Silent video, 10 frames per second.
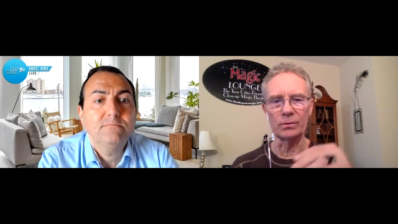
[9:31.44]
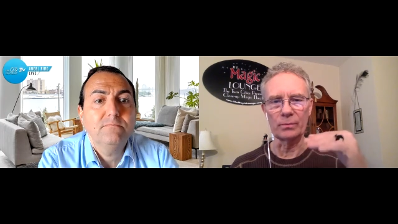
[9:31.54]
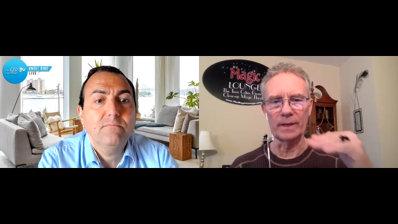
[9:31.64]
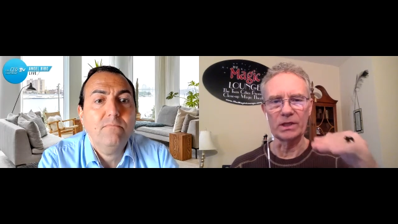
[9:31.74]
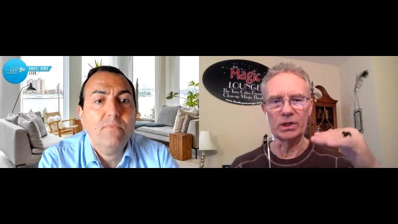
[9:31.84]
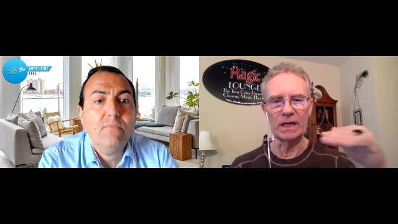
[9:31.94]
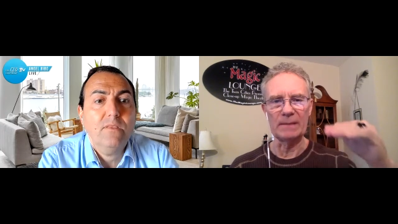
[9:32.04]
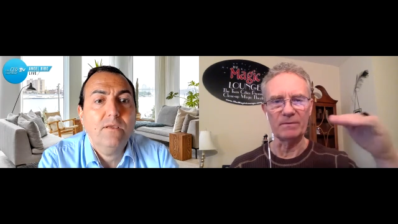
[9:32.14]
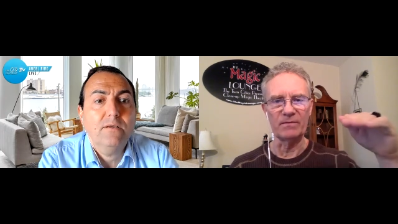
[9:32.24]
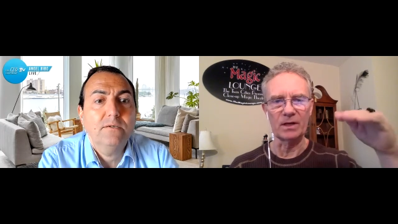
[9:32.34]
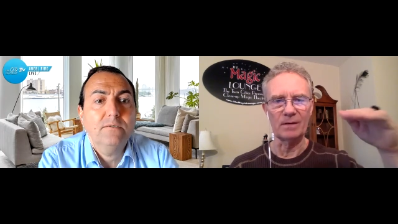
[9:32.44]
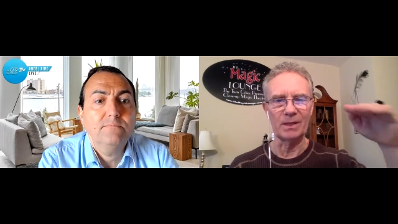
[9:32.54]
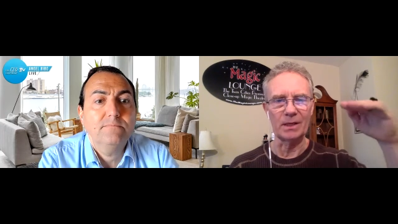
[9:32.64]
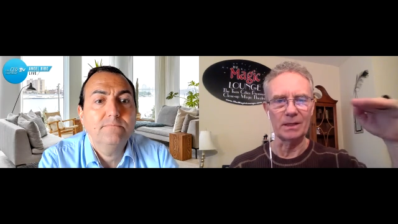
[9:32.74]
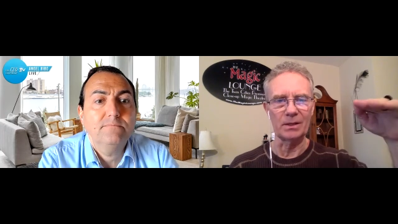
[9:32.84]
Speaker 1: through the red tape of the
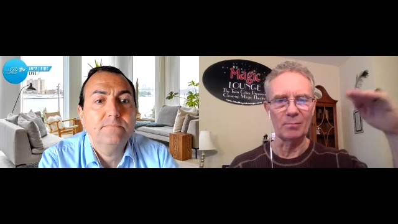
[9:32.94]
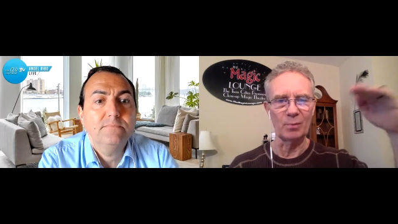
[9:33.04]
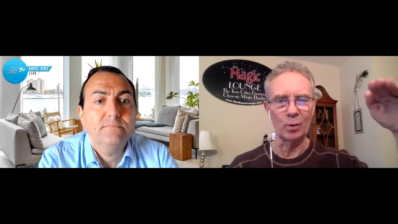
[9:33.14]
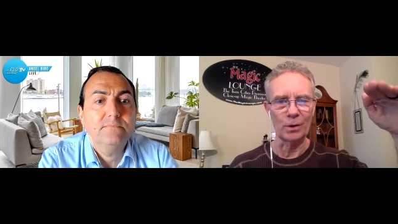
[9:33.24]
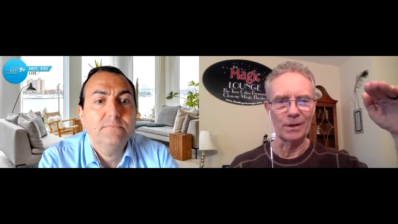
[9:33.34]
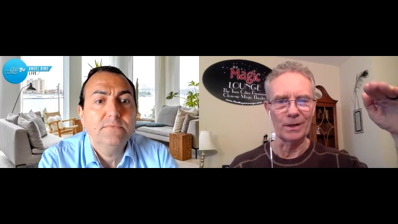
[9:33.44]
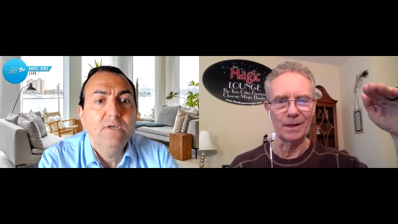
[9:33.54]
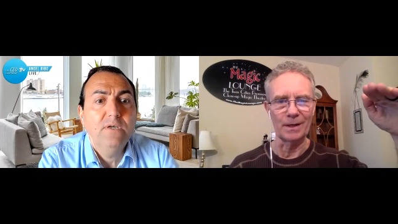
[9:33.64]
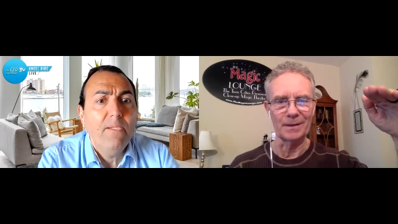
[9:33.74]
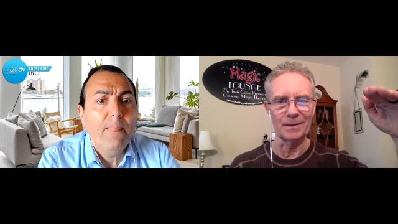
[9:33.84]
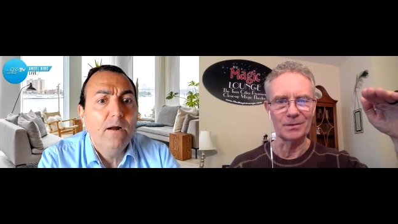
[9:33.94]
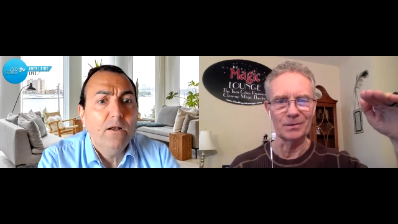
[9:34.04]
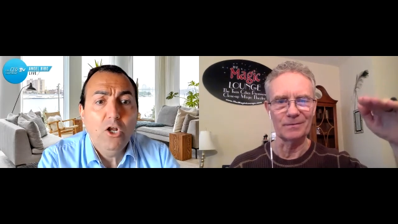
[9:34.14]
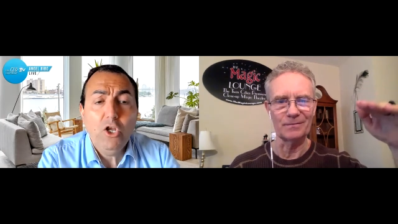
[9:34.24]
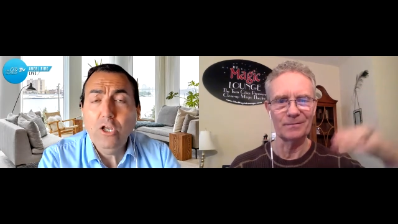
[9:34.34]
committee and the board and all that kind of stuff.
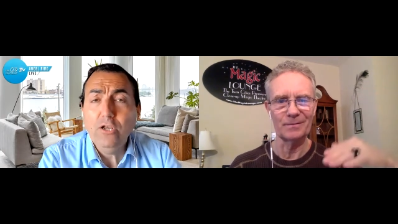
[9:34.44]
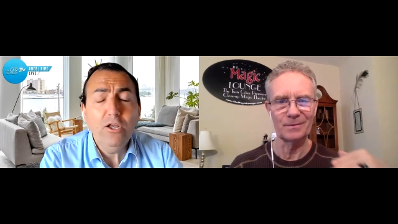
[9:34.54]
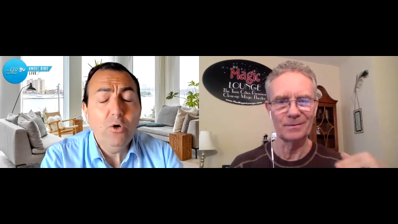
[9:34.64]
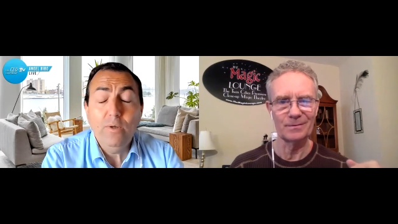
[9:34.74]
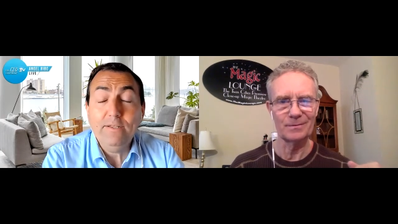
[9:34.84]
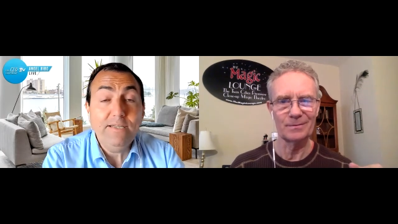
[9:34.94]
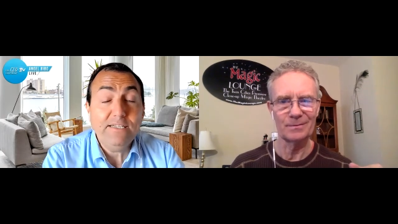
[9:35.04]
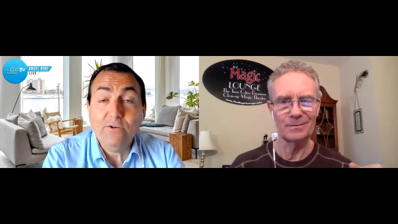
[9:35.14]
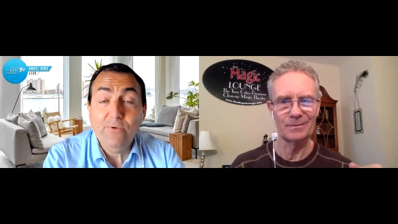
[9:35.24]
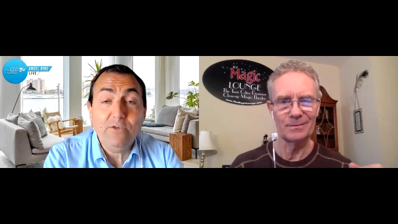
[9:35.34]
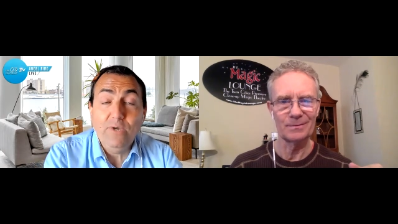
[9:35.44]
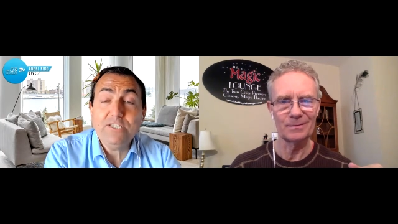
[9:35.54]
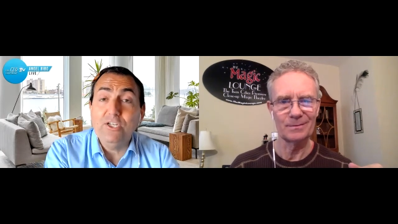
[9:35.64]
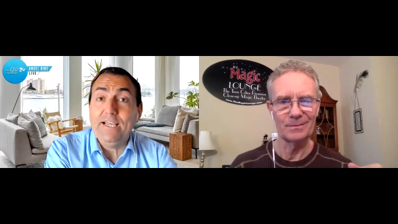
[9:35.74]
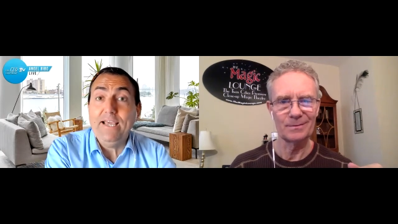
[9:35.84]
Eh, no,
Speaker 2: that's a great question.
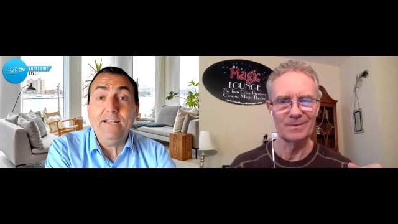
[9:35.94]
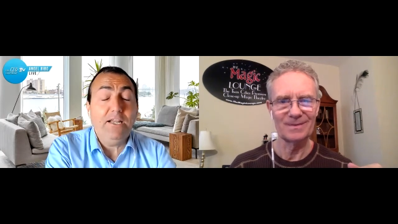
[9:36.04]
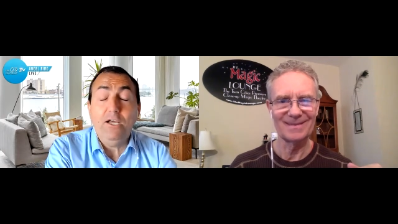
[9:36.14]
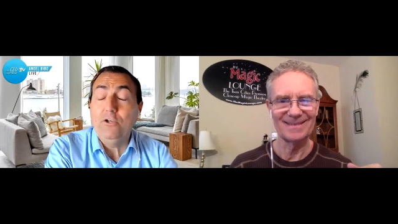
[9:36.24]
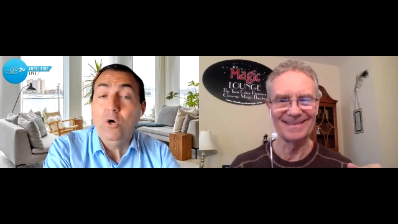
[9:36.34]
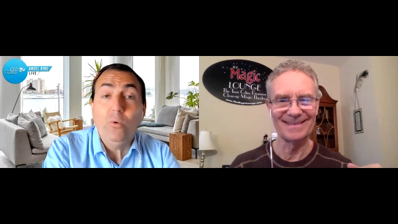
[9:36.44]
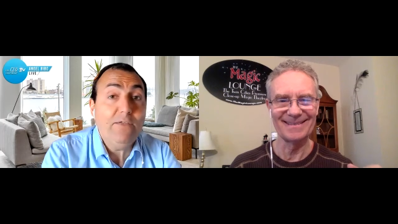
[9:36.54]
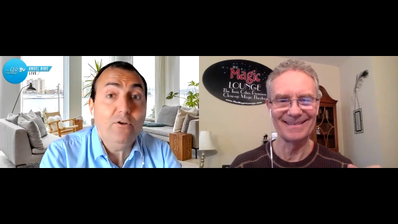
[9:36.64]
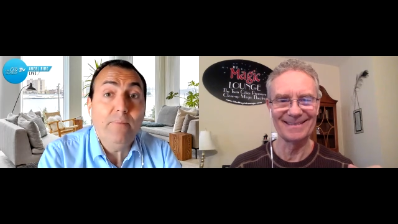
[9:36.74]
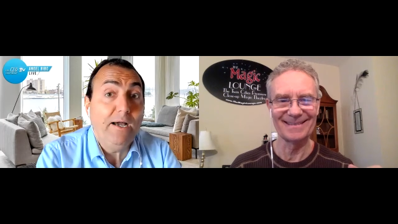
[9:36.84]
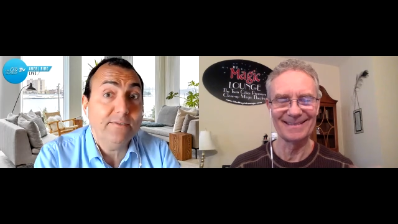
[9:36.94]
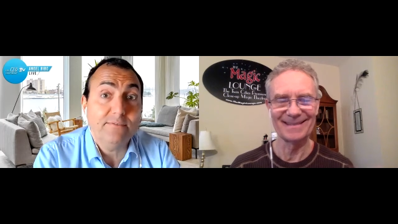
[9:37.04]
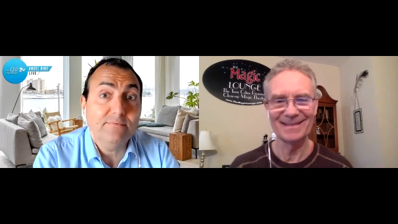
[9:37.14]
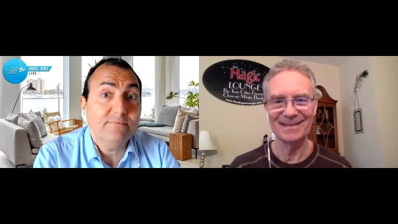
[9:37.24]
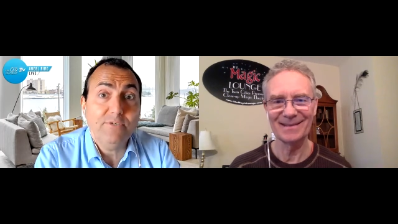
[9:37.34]
Again, eh, no, I don't mind
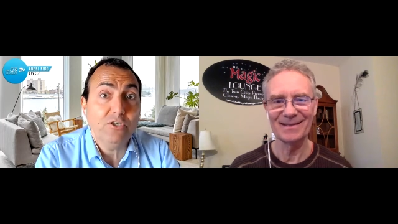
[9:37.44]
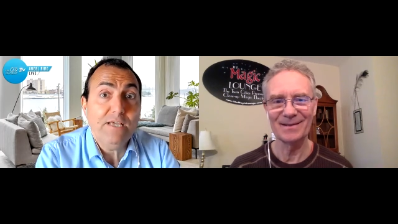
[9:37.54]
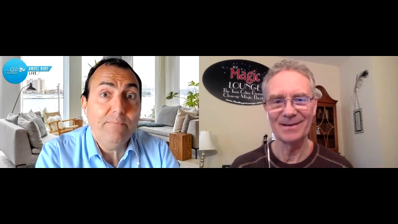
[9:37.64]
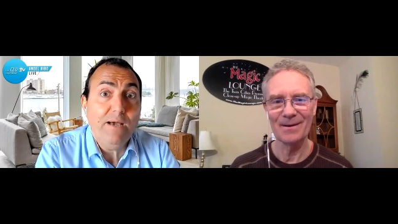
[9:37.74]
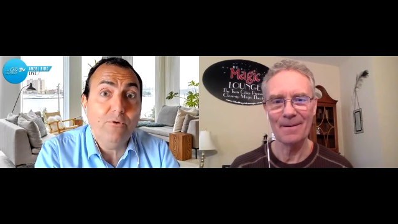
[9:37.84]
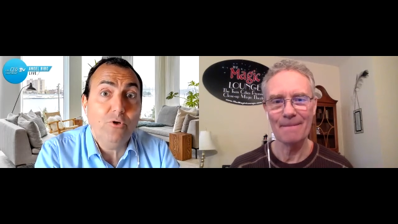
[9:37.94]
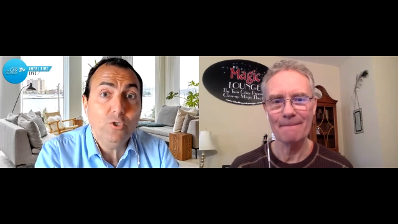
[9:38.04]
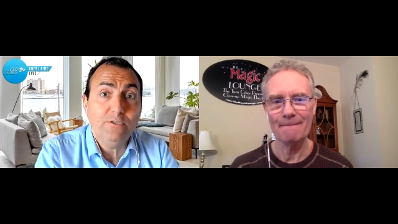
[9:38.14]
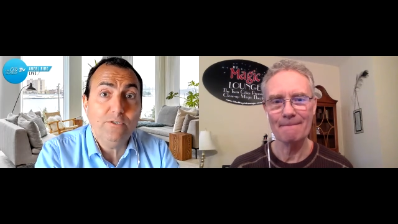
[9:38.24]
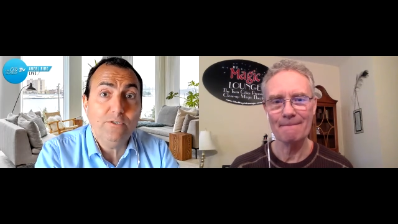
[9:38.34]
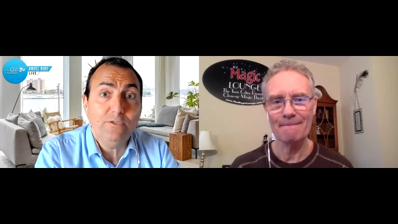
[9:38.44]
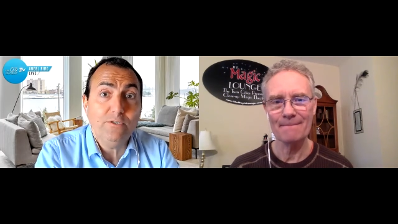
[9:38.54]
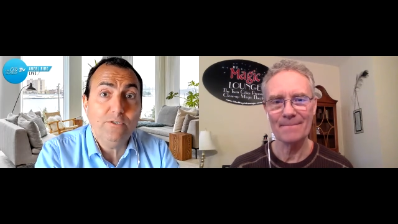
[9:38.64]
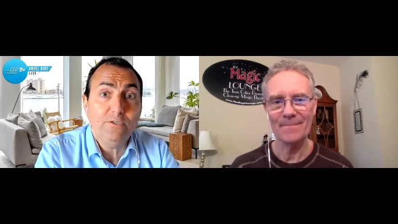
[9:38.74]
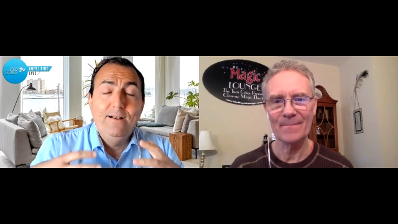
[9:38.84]
because I'm I'm good like
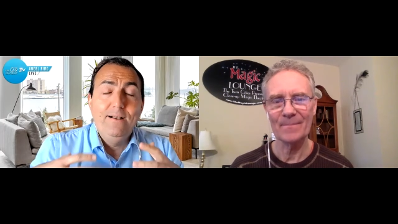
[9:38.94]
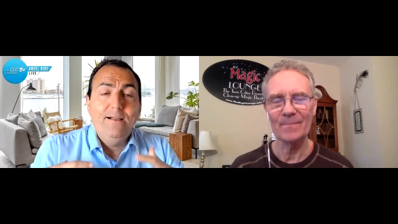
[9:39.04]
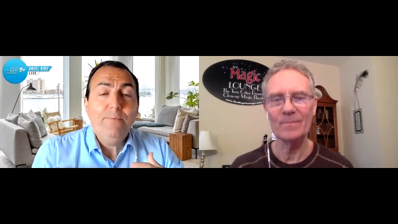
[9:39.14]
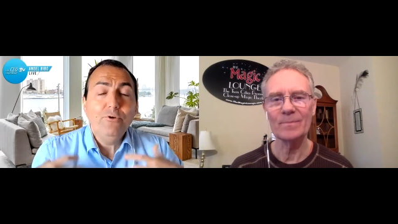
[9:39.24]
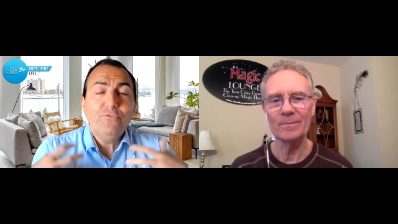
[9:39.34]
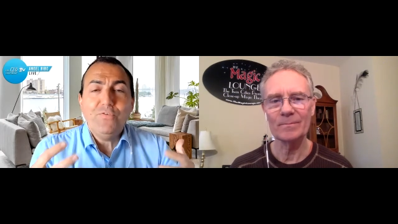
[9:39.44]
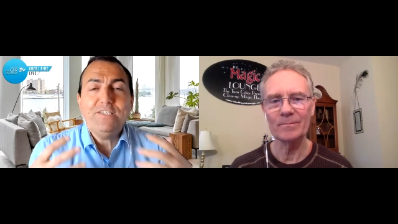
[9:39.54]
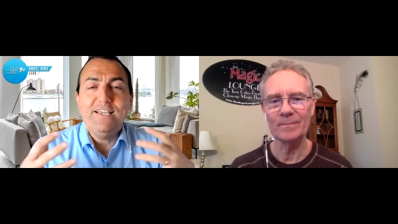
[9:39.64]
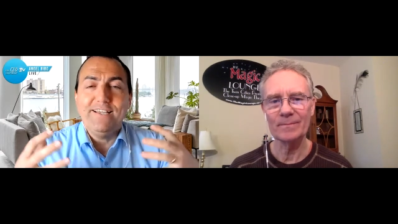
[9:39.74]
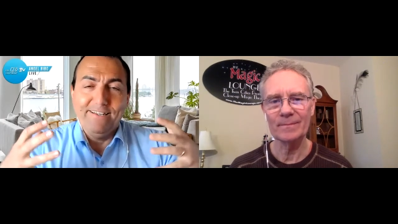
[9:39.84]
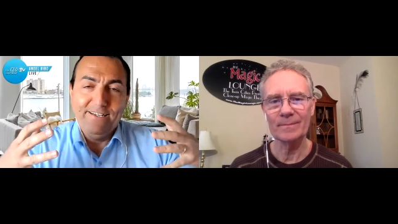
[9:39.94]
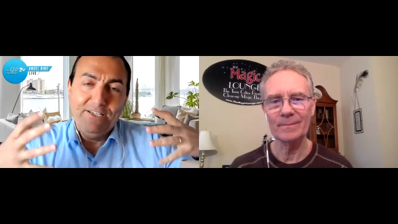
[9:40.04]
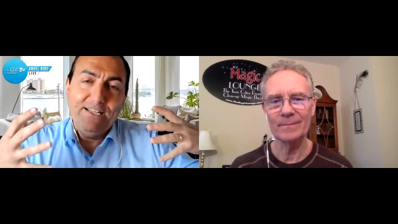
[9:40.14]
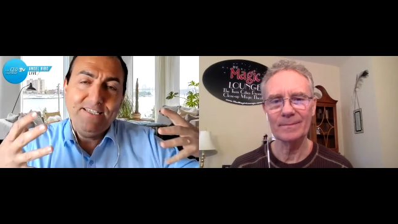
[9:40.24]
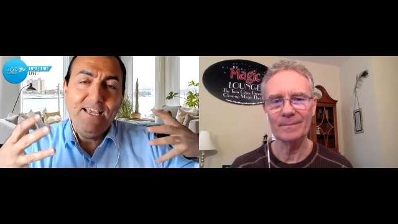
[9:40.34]
I'm good physically. Let's
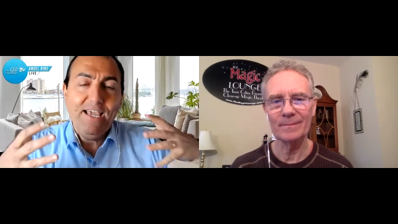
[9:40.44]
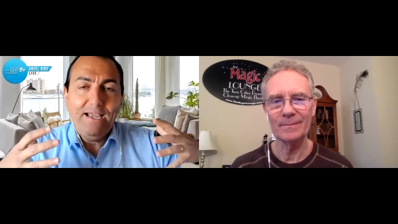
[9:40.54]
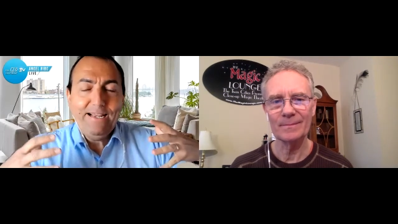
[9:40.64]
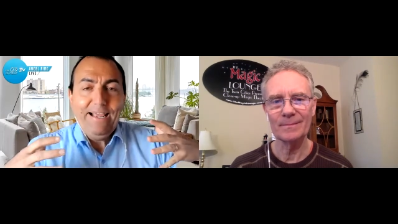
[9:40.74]
say I, I